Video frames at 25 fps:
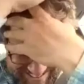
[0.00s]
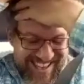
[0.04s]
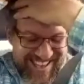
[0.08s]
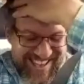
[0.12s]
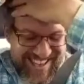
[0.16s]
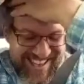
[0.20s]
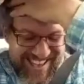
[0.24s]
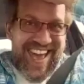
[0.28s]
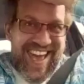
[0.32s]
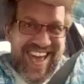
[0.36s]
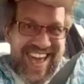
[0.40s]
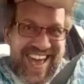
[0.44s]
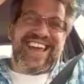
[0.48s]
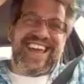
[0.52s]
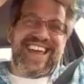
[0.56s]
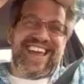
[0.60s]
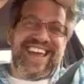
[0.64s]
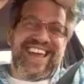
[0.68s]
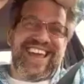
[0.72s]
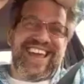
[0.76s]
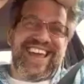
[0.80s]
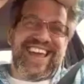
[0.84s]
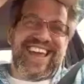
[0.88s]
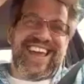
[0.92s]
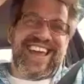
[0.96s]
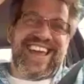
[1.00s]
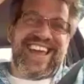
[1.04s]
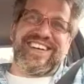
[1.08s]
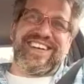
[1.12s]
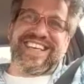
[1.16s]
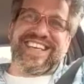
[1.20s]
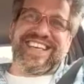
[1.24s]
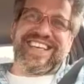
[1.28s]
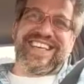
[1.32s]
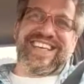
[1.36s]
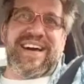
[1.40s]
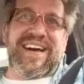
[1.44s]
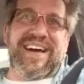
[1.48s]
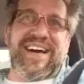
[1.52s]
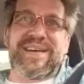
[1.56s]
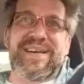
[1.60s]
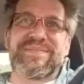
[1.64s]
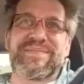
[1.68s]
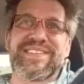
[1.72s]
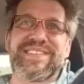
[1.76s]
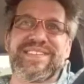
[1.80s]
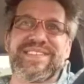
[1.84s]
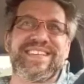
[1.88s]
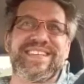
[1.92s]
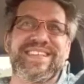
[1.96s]
You know, it's like sometimes,
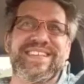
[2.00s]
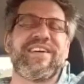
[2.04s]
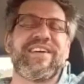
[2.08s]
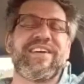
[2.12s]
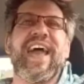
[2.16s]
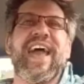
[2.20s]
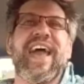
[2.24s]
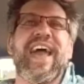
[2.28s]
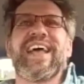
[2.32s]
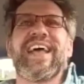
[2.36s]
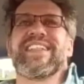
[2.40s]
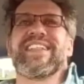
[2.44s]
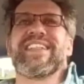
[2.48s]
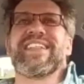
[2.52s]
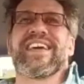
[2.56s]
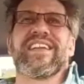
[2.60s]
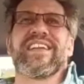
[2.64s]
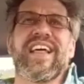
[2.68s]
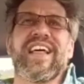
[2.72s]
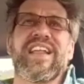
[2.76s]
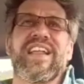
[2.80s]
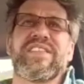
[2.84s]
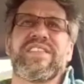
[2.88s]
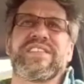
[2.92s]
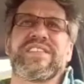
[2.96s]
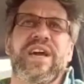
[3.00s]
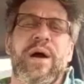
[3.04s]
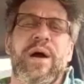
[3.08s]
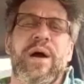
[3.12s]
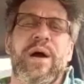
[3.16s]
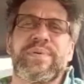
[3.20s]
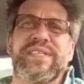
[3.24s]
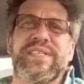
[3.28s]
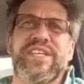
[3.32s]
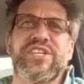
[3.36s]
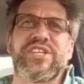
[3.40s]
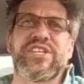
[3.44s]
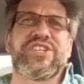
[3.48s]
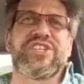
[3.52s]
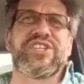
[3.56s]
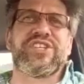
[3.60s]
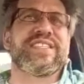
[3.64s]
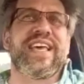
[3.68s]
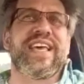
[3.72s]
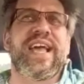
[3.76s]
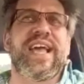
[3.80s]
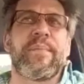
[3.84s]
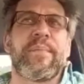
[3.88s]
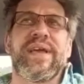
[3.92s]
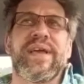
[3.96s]
you know, and like a lot of these competitions,
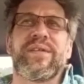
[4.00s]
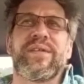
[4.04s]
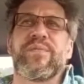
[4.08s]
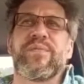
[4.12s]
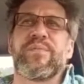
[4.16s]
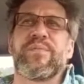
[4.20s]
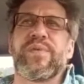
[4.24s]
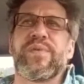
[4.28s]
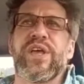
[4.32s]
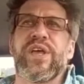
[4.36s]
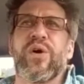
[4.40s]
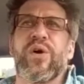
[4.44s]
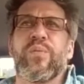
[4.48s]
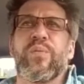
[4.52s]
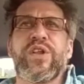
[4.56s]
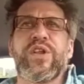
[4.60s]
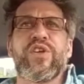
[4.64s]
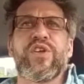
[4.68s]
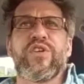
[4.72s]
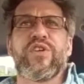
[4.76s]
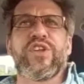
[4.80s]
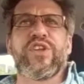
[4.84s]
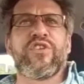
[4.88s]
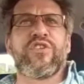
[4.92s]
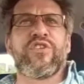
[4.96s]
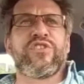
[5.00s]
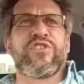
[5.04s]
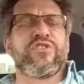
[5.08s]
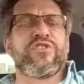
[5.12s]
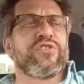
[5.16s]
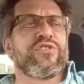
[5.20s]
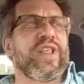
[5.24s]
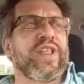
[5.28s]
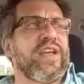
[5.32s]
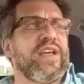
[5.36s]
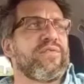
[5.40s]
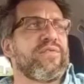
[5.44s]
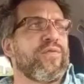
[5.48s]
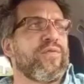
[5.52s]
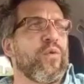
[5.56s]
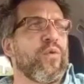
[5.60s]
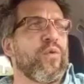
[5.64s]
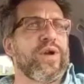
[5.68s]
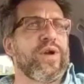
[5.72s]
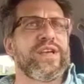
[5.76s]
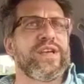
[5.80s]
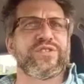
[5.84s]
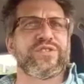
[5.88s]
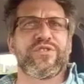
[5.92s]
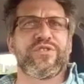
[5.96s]
like, I mean, you know, when you're in your late
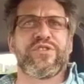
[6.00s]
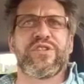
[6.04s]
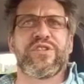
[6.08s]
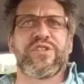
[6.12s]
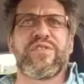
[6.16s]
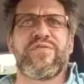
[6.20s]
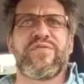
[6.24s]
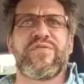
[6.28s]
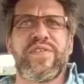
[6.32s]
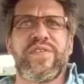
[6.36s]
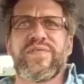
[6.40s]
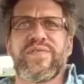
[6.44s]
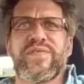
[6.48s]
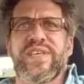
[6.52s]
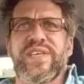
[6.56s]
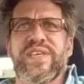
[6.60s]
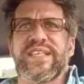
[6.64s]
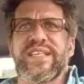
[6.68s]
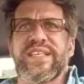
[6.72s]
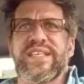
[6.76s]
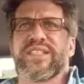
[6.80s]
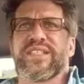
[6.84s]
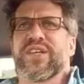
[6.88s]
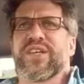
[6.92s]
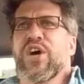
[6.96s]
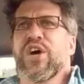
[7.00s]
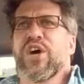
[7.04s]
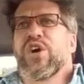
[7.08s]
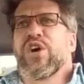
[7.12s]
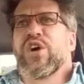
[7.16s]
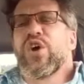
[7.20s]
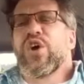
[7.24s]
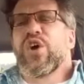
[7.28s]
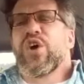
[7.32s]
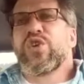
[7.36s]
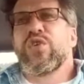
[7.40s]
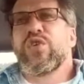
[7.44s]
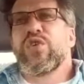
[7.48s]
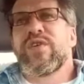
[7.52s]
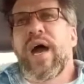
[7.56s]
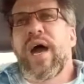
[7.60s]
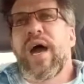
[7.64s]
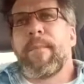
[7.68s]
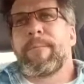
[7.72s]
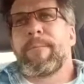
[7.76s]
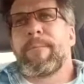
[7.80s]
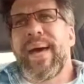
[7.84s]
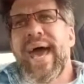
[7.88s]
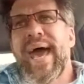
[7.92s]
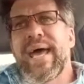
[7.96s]
40s or early 50s, you've
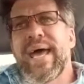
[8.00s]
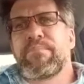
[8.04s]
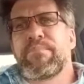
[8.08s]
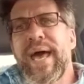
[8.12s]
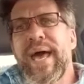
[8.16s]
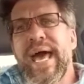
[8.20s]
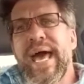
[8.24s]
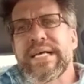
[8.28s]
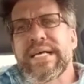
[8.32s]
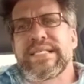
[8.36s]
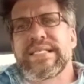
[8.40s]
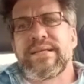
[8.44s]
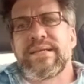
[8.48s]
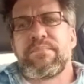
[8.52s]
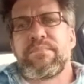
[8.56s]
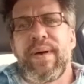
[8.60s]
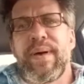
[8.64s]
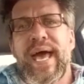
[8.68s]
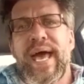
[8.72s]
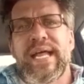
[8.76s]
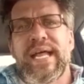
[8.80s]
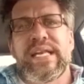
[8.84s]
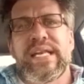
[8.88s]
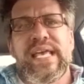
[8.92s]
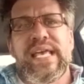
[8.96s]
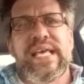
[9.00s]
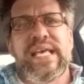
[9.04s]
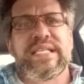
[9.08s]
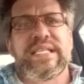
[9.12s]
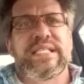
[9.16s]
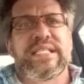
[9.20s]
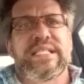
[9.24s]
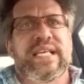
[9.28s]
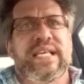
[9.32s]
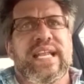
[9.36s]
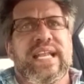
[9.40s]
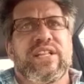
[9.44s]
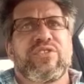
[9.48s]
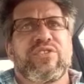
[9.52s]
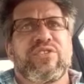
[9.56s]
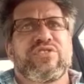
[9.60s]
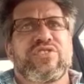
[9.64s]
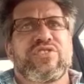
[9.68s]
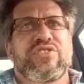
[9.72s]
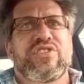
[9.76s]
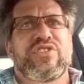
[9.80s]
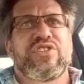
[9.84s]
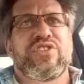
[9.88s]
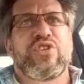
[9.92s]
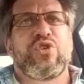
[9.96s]
got bad backs and bad knees, and
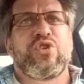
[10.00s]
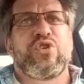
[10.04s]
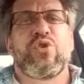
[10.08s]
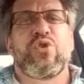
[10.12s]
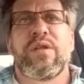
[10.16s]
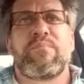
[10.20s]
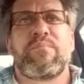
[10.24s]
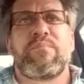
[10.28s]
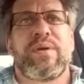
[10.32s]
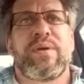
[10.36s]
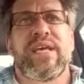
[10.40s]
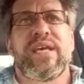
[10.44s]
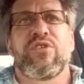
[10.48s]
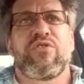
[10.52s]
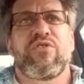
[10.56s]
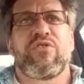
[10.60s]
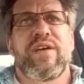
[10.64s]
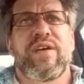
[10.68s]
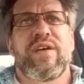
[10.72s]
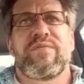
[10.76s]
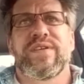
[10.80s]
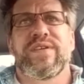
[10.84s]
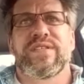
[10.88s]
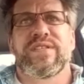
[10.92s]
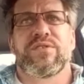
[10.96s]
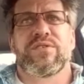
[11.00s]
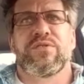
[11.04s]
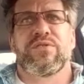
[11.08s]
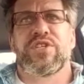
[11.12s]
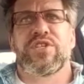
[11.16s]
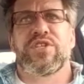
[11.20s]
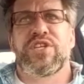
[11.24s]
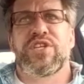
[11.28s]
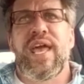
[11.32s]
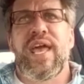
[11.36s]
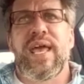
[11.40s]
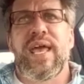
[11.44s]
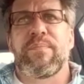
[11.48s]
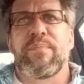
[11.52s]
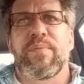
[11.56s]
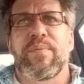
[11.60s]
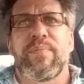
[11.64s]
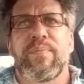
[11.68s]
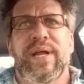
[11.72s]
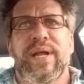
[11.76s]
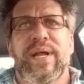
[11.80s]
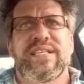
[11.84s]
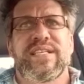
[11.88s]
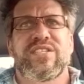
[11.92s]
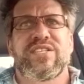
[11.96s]
you can be in great physical shape,
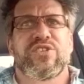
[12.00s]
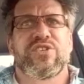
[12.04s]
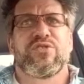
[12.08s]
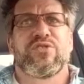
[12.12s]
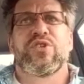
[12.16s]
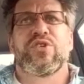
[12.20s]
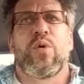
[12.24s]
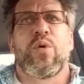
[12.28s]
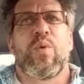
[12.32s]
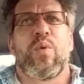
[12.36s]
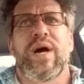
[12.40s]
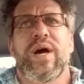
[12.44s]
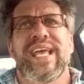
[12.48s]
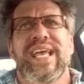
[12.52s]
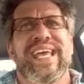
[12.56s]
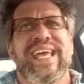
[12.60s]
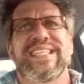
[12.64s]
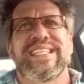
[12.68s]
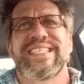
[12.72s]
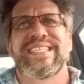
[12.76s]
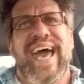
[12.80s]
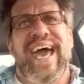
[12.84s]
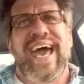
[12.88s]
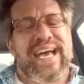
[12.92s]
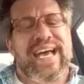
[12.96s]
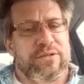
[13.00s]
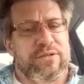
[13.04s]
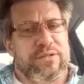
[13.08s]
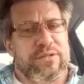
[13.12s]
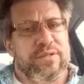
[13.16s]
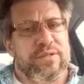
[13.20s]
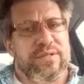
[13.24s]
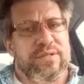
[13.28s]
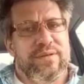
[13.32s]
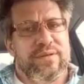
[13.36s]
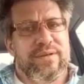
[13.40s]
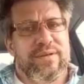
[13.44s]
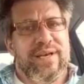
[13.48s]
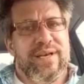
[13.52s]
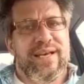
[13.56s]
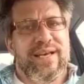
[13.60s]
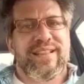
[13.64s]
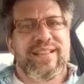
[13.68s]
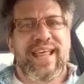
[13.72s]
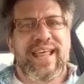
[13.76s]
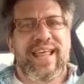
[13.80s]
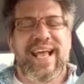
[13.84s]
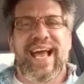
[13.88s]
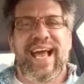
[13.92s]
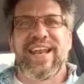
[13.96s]
but I still don't want to get tackled.
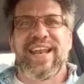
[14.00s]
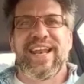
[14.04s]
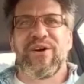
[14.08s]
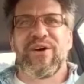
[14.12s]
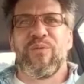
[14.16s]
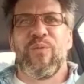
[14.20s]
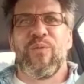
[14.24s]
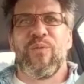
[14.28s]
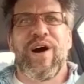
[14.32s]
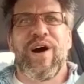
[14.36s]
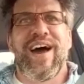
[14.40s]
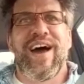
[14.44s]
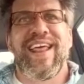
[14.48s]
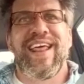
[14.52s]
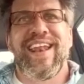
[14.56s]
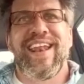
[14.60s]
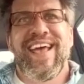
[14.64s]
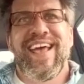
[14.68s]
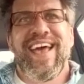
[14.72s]
Right. Like, I don't want,